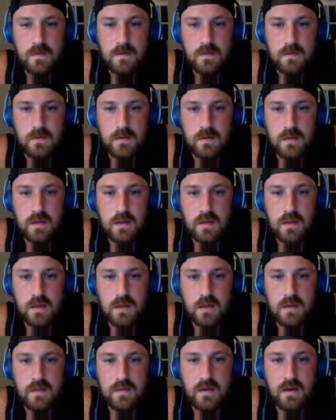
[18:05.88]

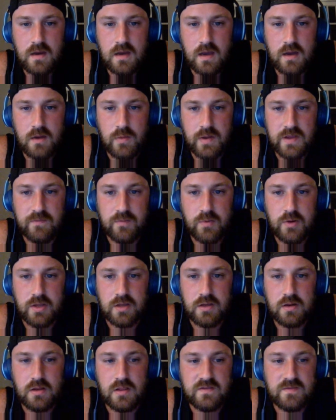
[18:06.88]
Yeah, that Hideaway is pretty
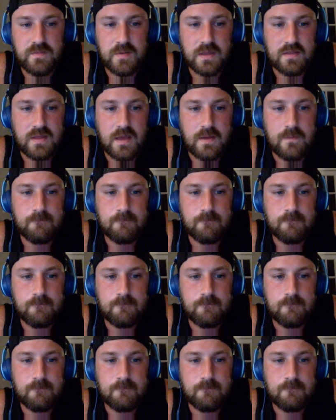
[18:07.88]
good. Let's pick that.